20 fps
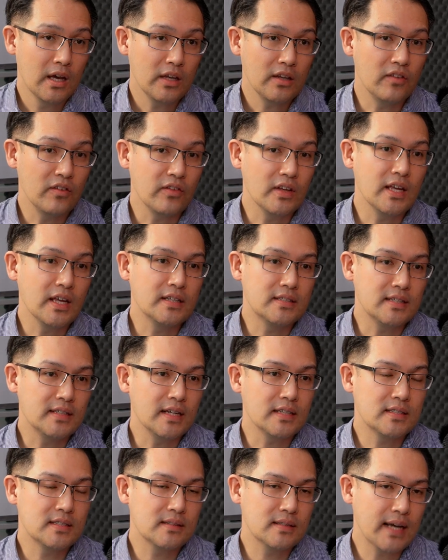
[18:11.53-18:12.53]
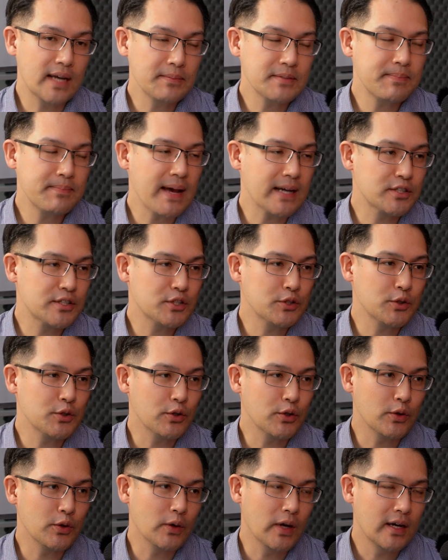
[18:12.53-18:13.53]
It comes back
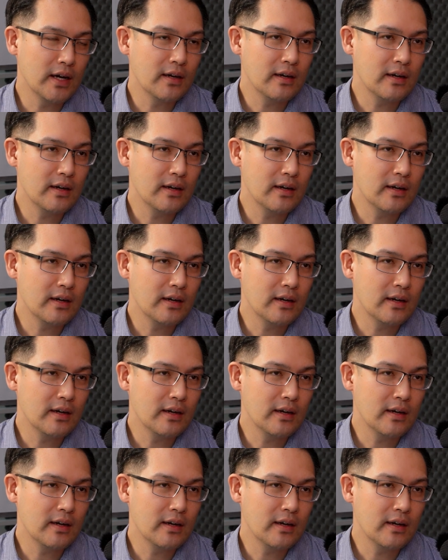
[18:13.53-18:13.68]
to